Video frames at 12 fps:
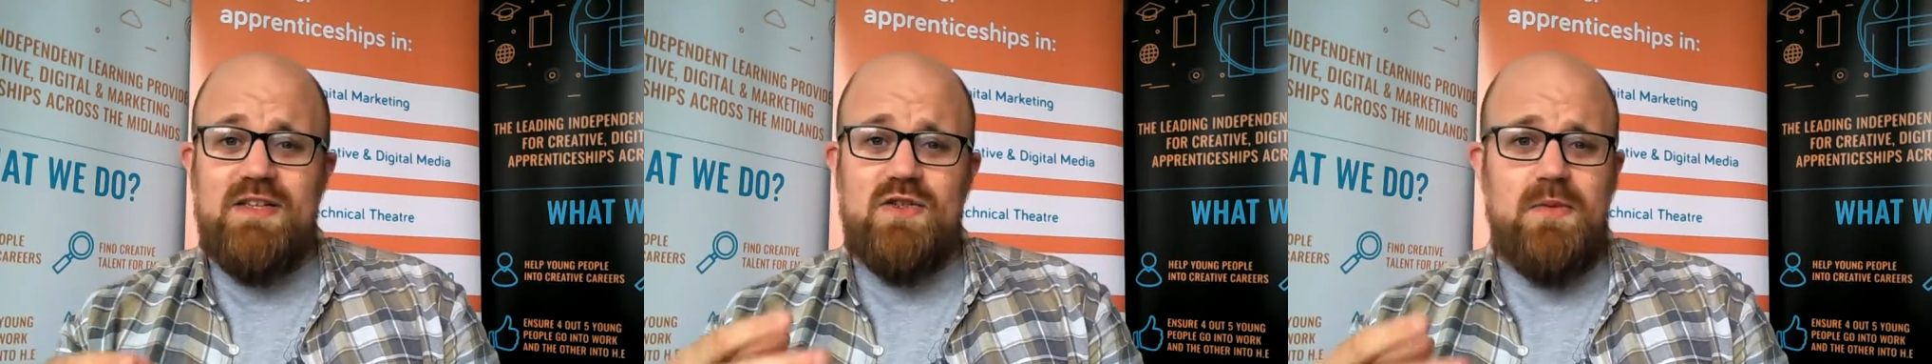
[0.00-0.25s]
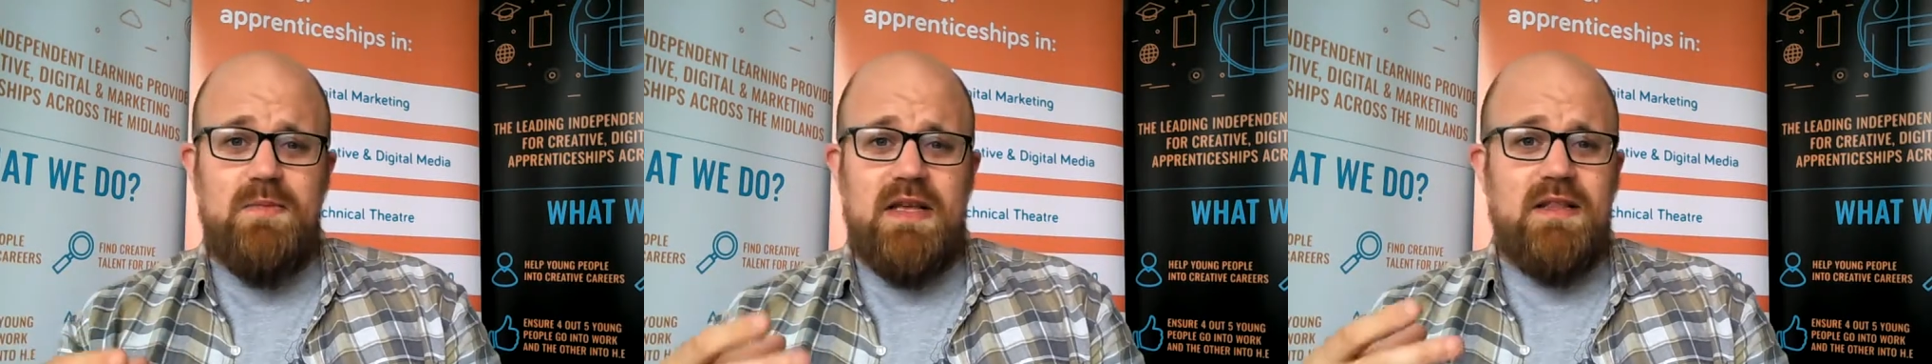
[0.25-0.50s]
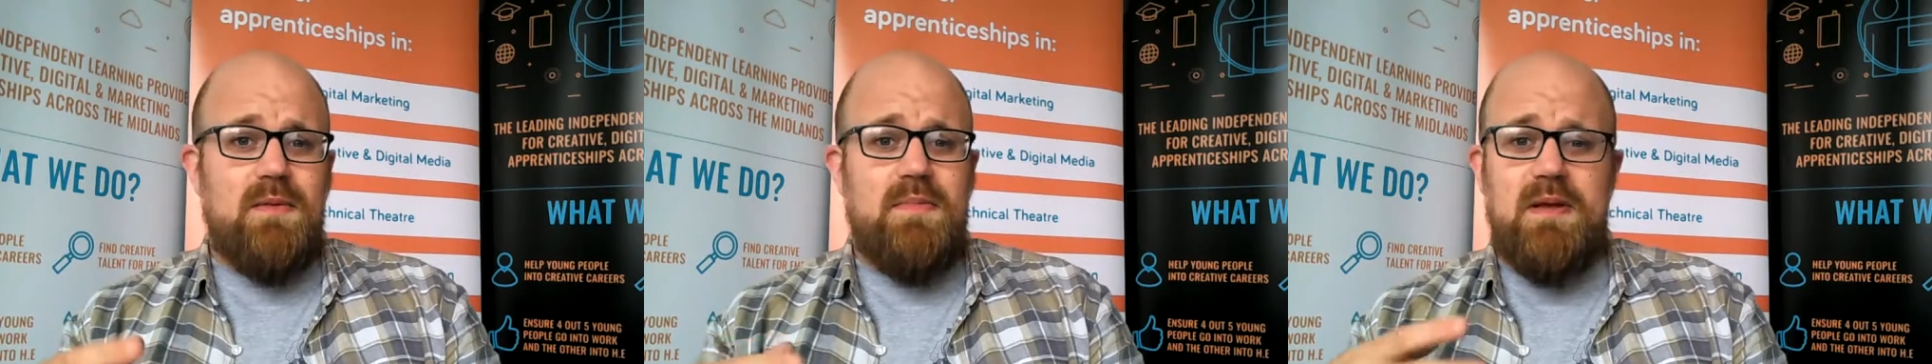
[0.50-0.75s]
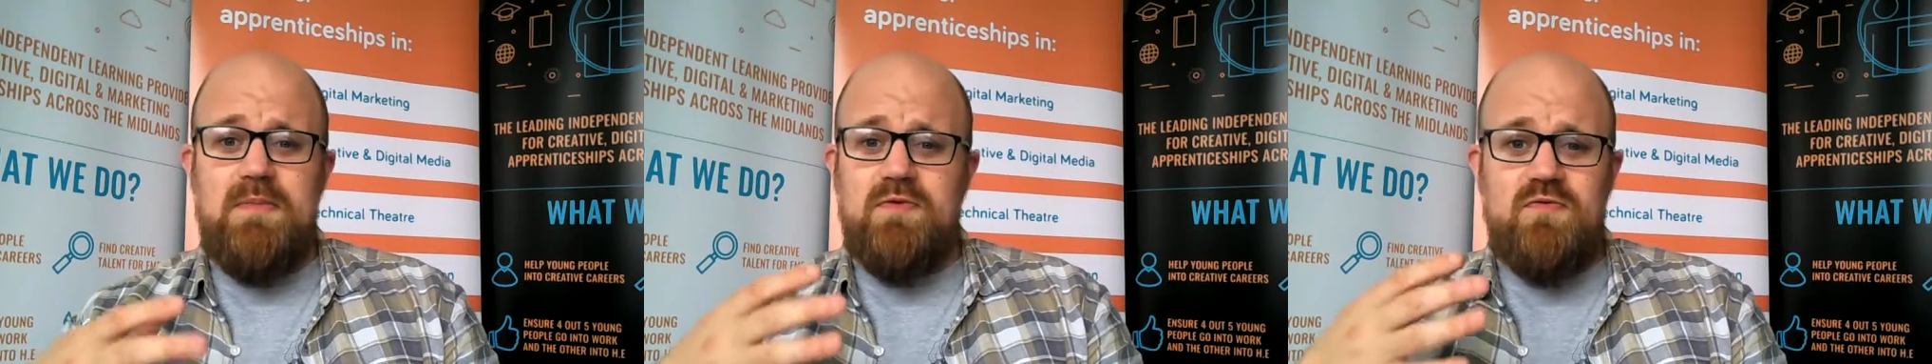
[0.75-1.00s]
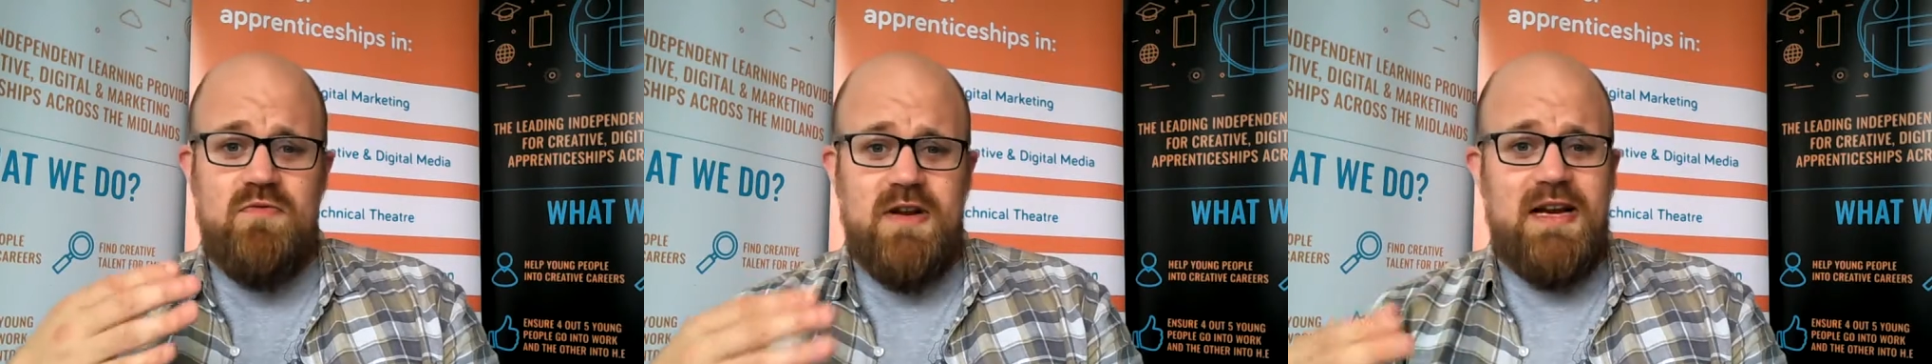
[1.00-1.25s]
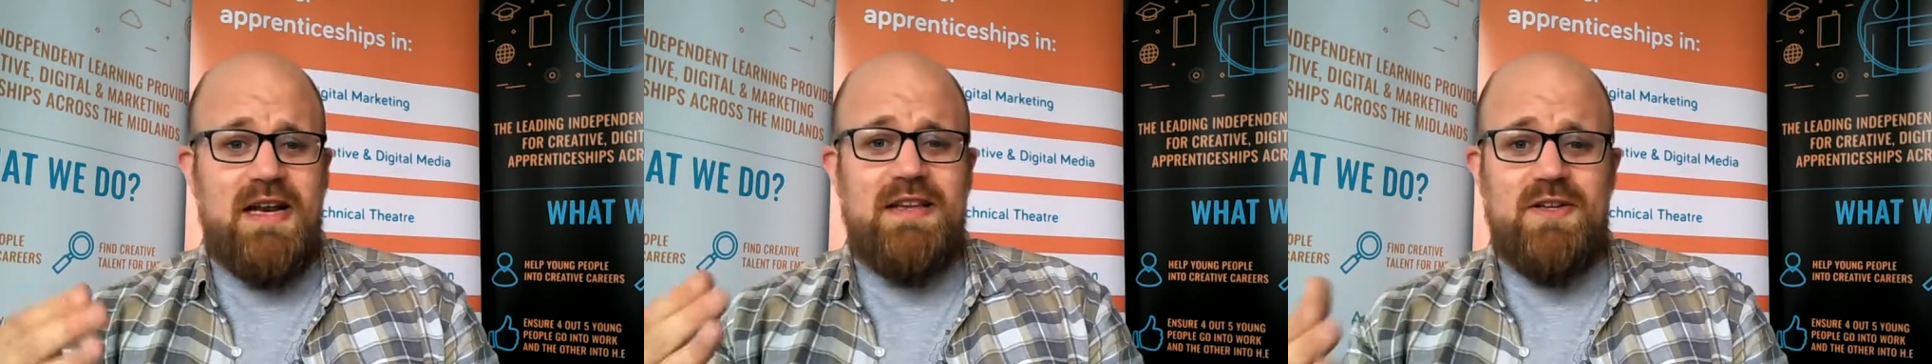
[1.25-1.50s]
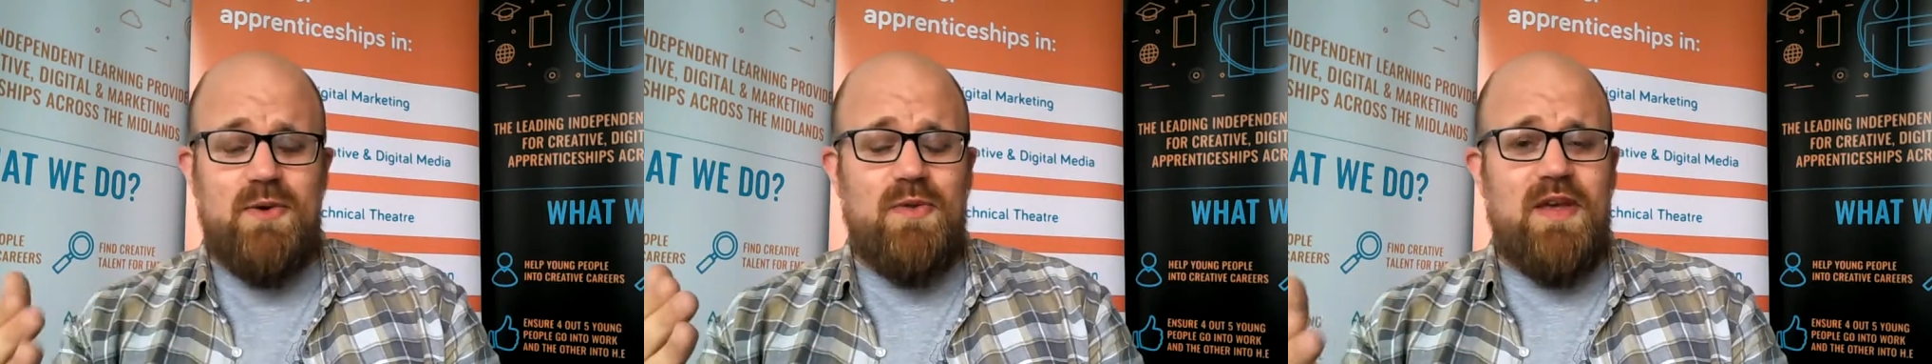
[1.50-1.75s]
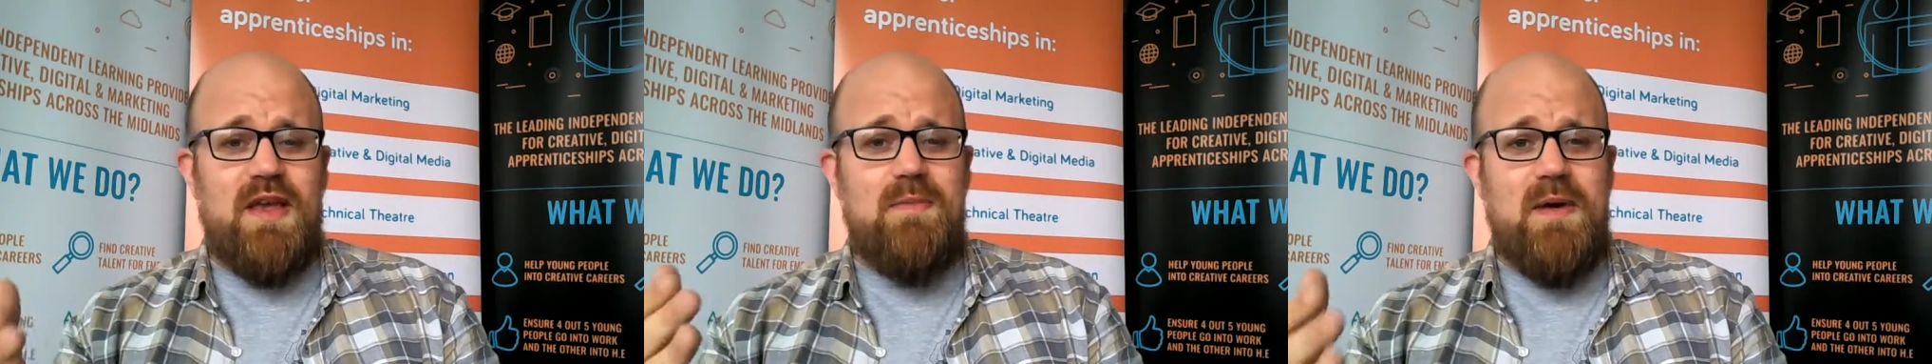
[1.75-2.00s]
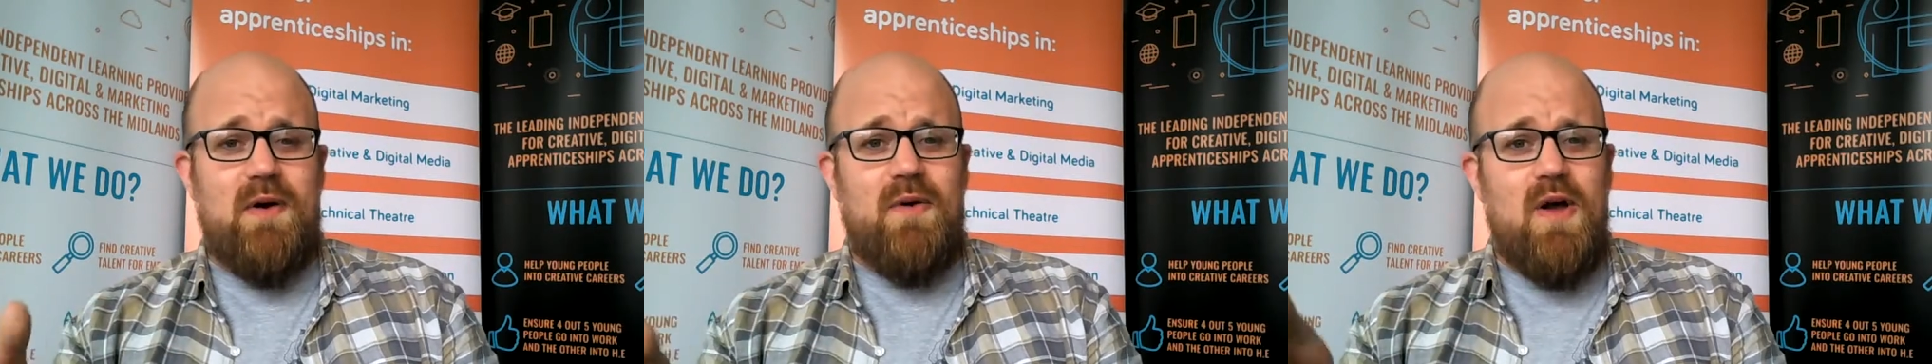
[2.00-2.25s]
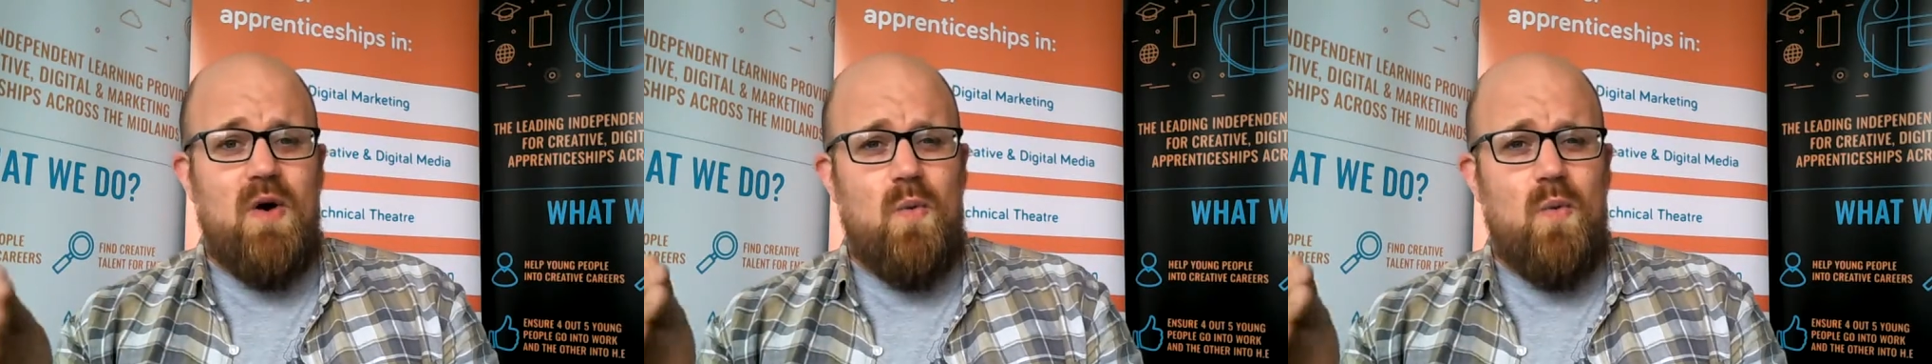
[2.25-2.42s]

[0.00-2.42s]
something that people really do think about.